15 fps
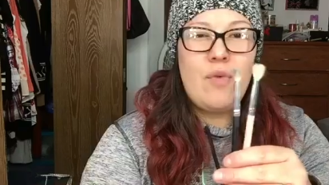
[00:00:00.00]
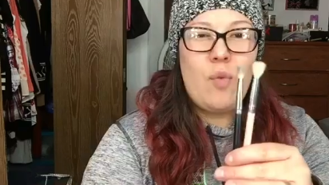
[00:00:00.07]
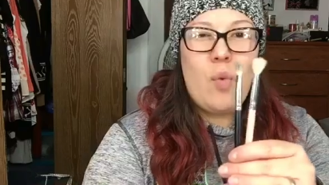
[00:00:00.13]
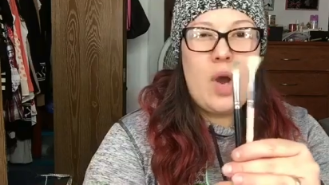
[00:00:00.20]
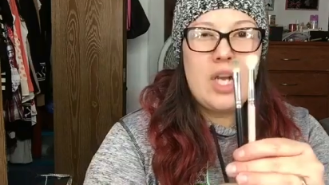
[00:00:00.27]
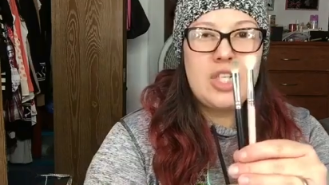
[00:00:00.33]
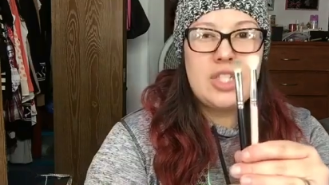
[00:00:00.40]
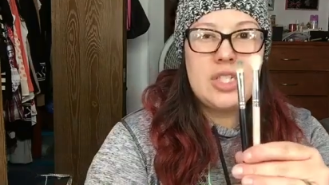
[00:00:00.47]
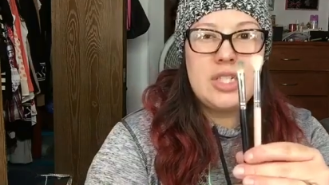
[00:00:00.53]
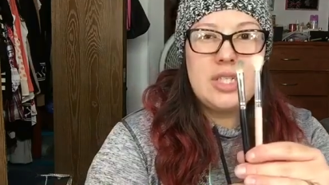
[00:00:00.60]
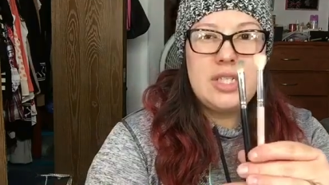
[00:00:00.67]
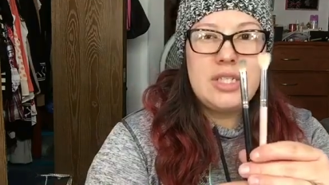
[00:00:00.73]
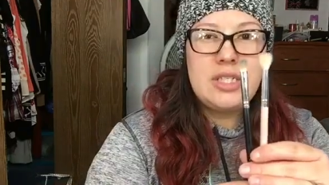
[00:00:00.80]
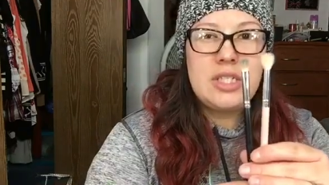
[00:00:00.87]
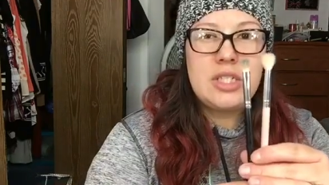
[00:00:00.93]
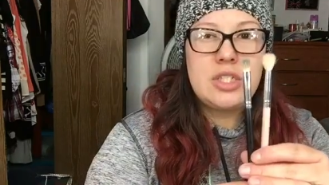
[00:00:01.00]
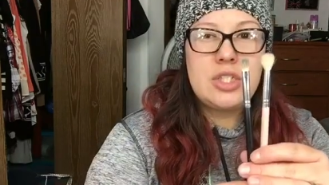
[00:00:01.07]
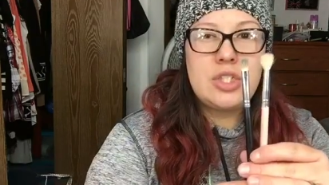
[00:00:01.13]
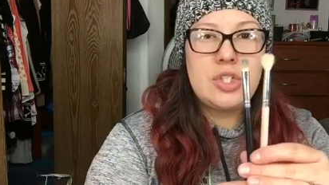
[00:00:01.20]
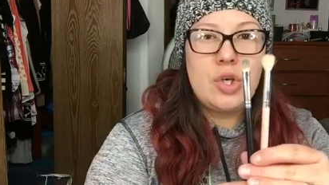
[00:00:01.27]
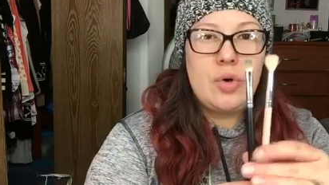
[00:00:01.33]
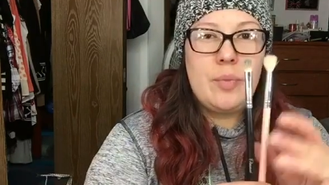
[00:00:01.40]
washed these
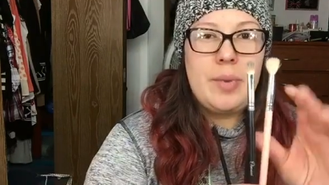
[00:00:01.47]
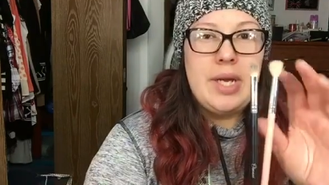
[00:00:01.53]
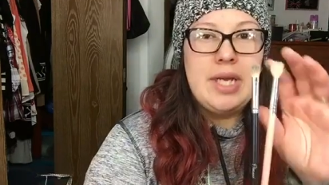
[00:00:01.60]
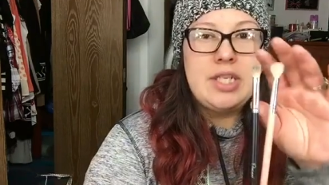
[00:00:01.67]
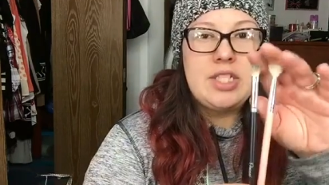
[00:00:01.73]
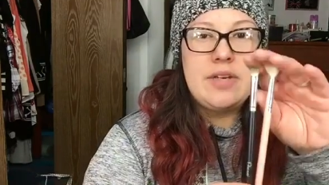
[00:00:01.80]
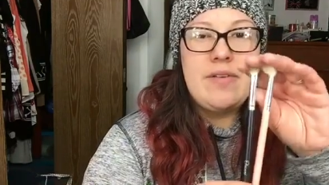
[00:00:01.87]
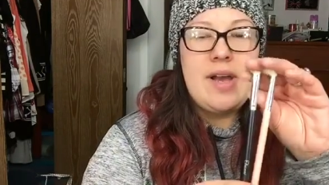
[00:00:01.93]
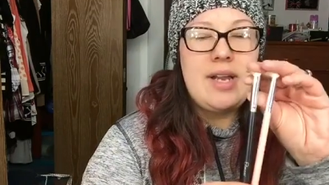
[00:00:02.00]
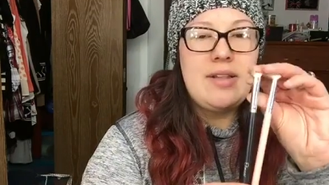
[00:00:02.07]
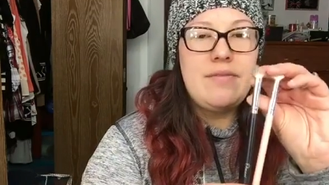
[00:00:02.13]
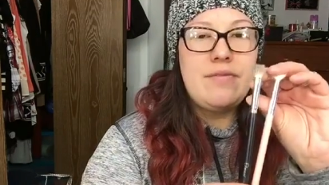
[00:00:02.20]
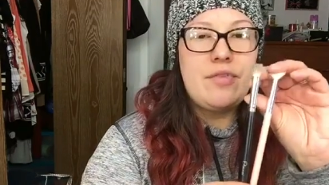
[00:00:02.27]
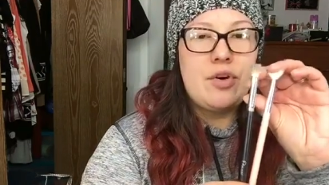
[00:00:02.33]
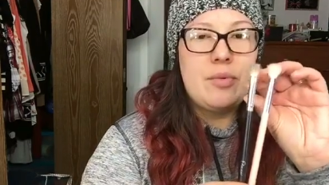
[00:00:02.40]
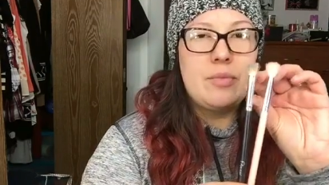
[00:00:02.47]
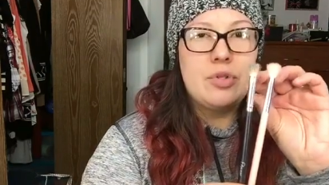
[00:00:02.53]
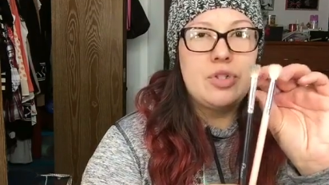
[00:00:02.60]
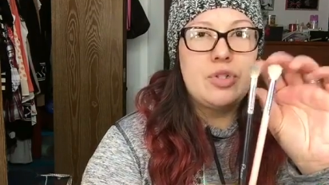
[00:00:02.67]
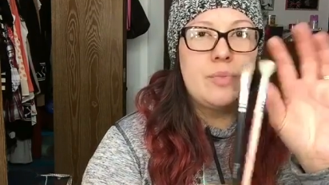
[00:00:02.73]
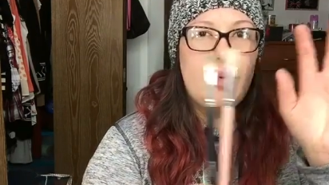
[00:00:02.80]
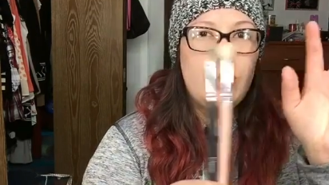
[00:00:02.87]
so much. I've had them for
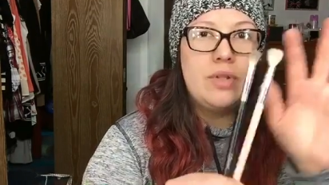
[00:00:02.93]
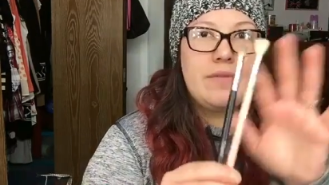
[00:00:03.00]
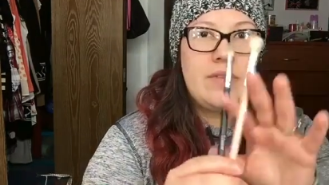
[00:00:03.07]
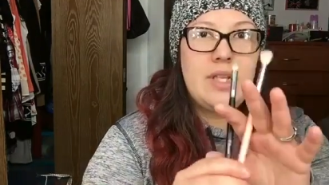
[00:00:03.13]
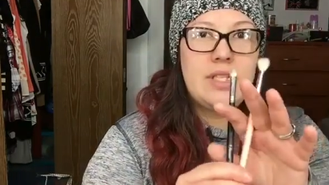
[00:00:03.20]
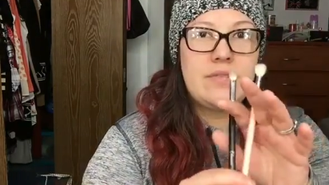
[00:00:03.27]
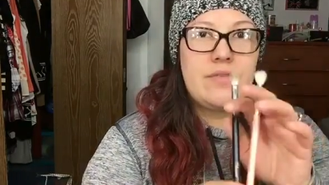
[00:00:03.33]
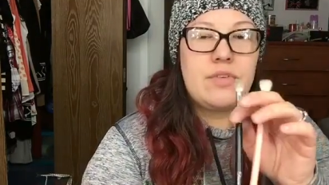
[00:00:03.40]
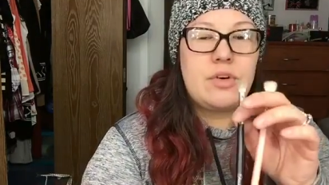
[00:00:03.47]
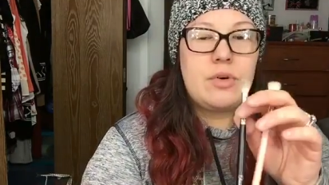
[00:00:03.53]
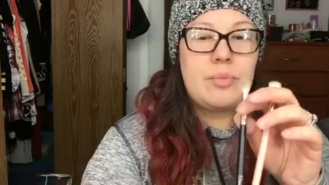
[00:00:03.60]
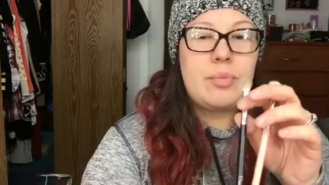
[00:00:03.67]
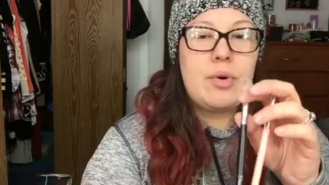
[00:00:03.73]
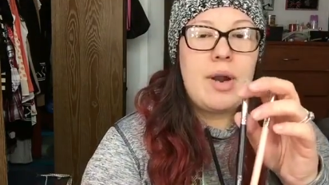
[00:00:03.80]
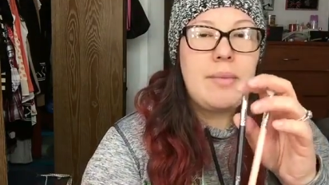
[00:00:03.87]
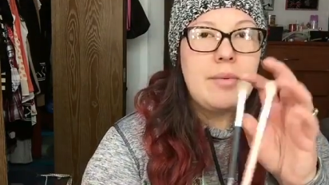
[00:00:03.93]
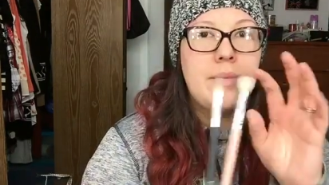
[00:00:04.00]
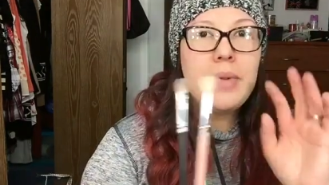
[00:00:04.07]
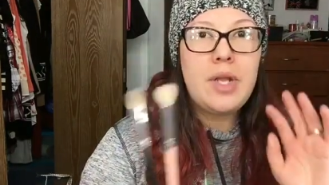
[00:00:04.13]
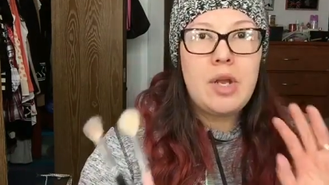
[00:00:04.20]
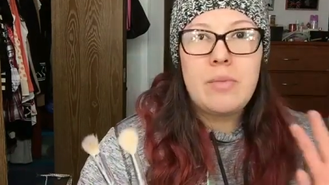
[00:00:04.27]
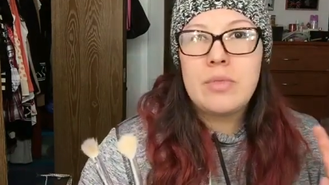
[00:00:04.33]
both of these for
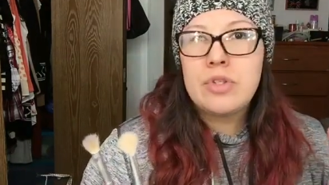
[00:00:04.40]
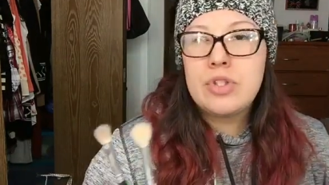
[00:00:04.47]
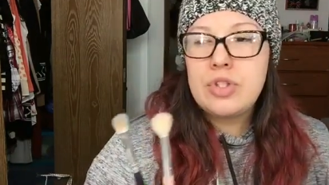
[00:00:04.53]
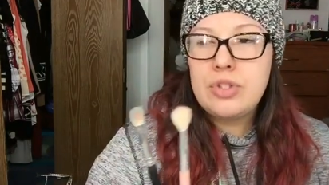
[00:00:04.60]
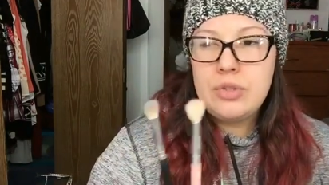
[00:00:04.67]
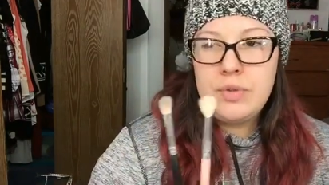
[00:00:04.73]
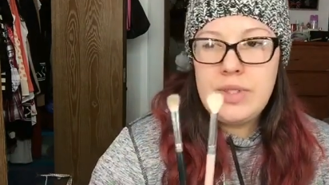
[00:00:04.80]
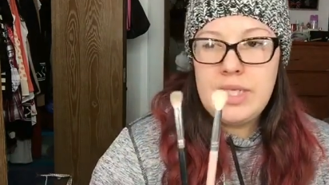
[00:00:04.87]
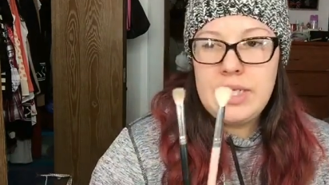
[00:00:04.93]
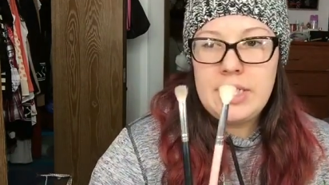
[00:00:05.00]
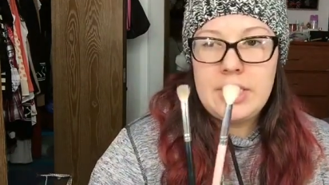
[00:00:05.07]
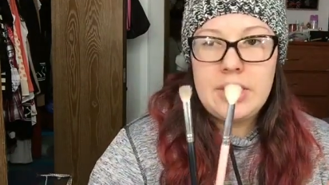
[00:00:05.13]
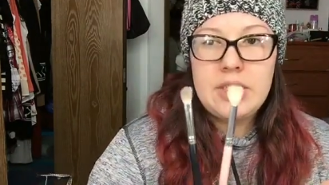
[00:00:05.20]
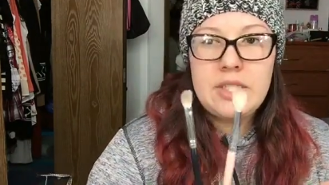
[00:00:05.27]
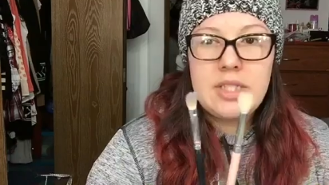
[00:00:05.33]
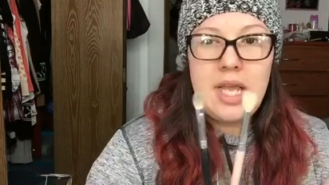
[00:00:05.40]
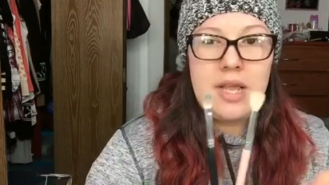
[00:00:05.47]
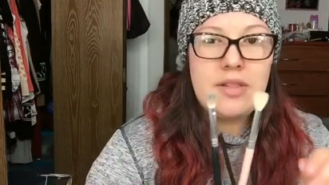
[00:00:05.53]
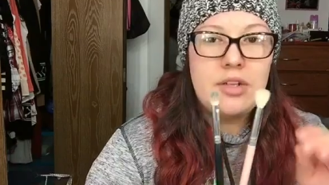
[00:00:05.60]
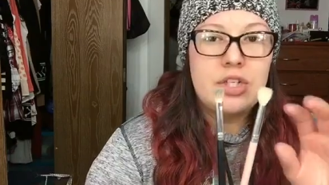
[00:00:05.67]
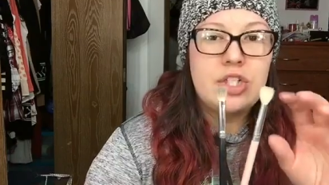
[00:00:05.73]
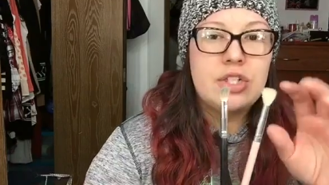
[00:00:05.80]
probably almost 2 years,
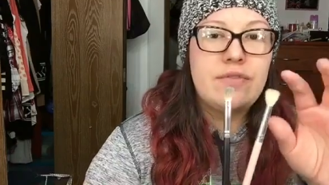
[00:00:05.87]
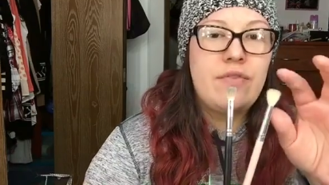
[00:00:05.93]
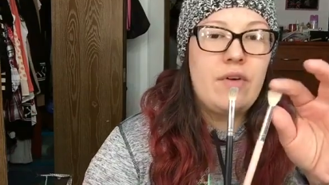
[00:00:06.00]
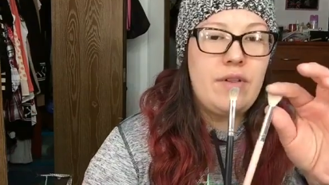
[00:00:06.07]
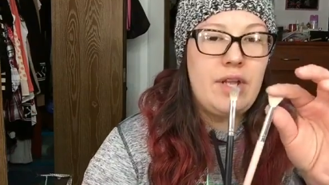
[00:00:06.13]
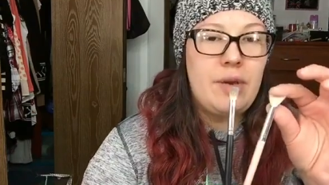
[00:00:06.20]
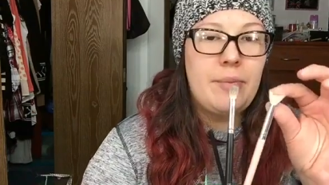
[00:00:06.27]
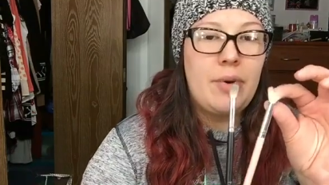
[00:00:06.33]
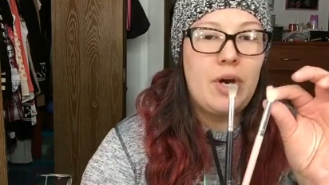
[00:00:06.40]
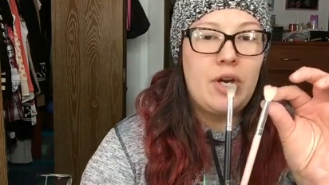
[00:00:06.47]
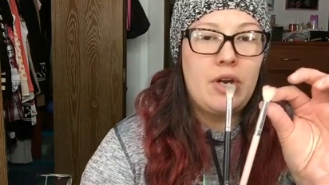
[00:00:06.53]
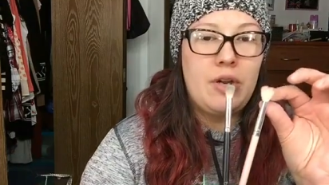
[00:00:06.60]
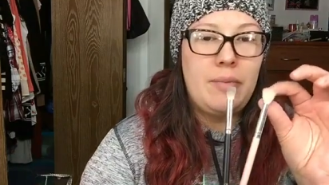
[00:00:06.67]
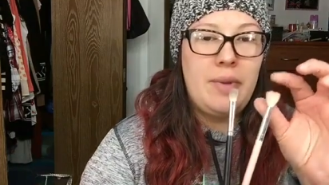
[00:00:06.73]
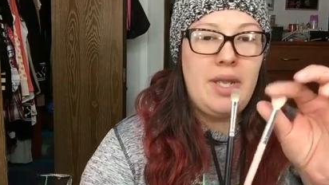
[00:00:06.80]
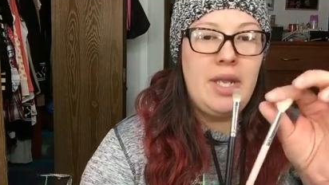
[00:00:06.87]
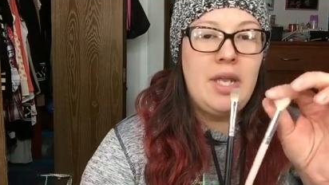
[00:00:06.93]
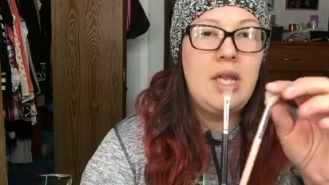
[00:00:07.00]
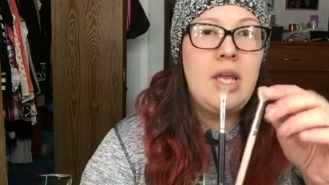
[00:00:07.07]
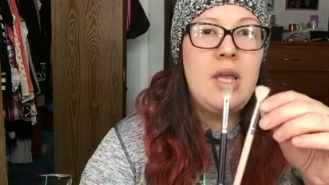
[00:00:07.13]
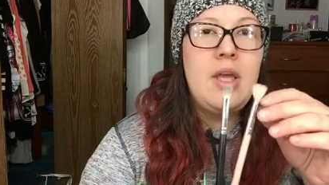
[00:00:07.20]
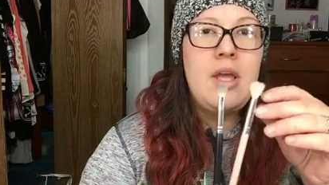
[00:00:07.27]
and they're just falling apart on me.
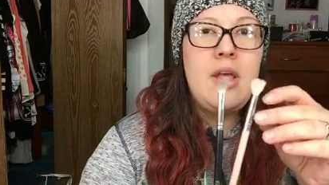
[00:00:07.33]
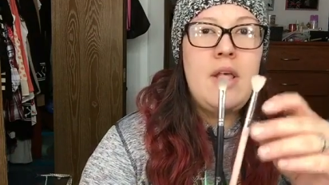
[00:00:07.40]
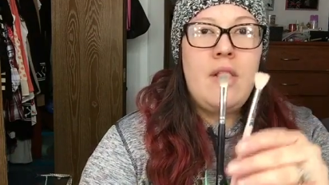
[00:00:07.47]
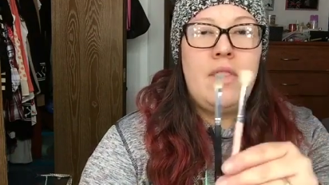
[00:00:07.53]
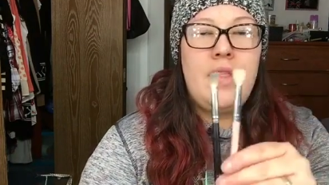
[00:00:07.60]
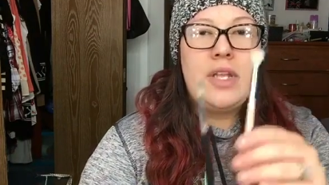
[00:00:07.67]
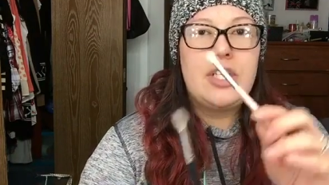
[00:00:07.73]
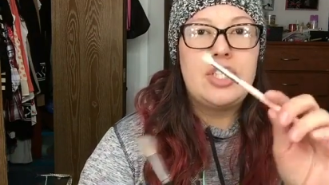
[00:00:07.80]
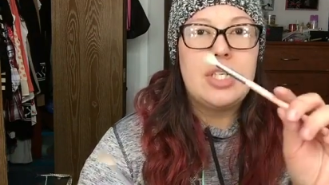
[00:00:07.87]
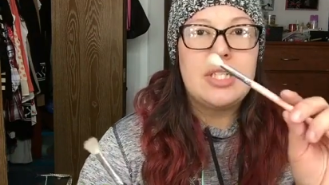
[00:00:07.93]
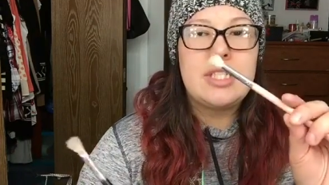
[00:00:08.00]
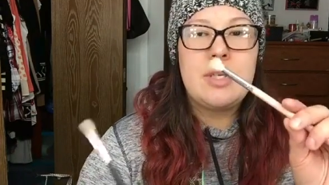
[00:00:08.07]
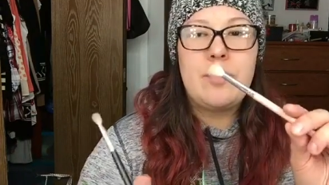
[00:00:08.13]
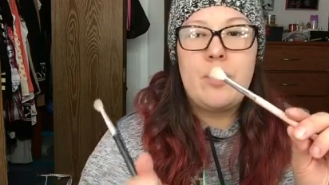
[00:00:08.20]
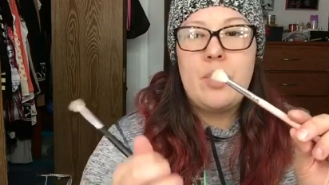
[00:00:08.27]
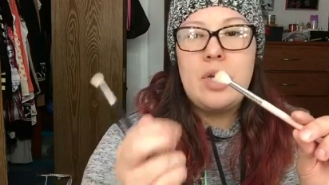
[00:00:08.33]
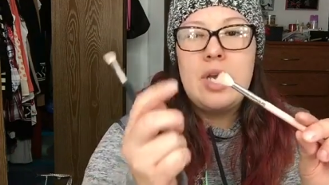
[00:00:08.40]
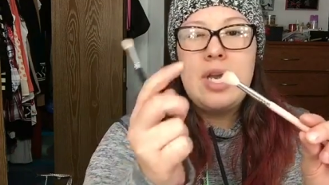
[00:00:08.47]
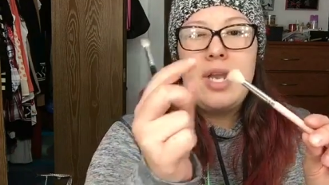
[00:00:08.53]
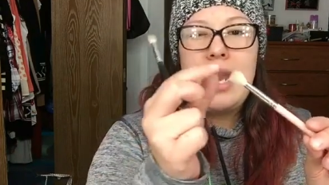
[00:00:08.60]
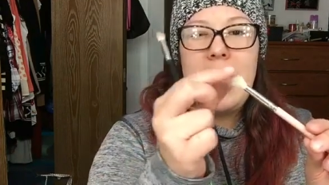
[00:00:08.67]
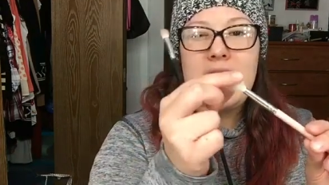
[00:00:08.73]
The Jessup
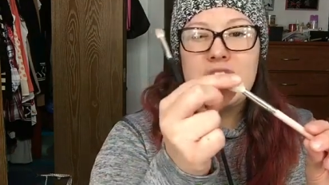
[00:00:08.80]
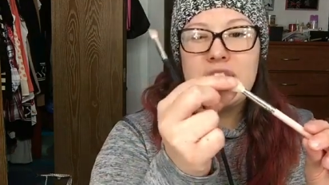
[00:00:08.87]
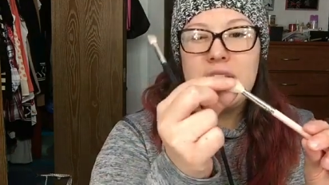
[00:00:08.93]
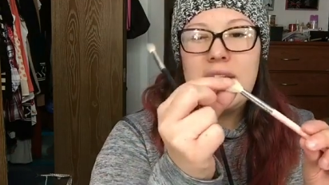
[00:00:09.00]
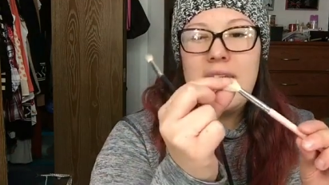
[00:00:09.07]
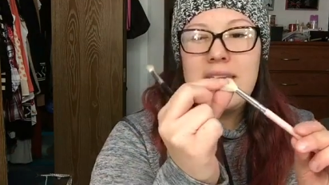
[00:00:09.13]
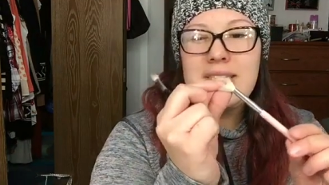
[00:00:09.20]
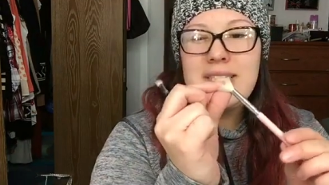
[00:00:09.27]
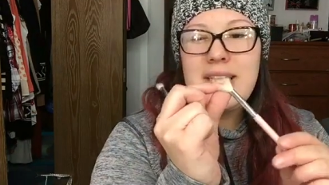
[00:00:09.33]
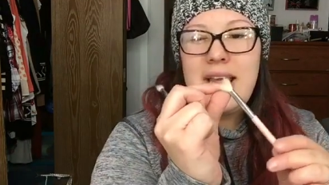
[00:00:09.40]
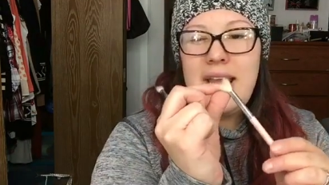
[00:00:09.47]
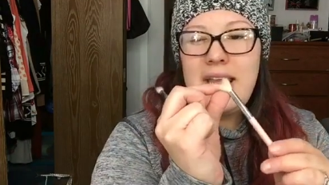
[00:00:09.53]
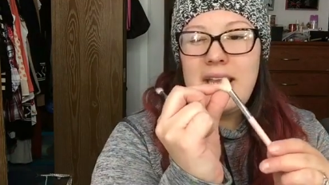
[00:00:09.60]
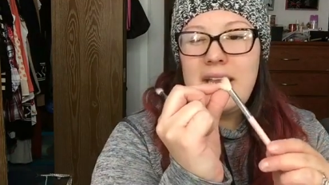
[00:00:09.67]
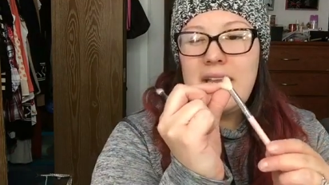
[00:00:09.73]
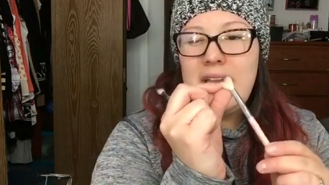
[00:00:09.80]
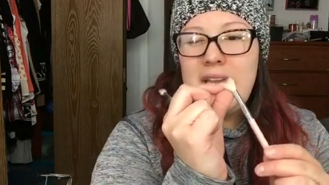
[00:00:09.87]
one actually has like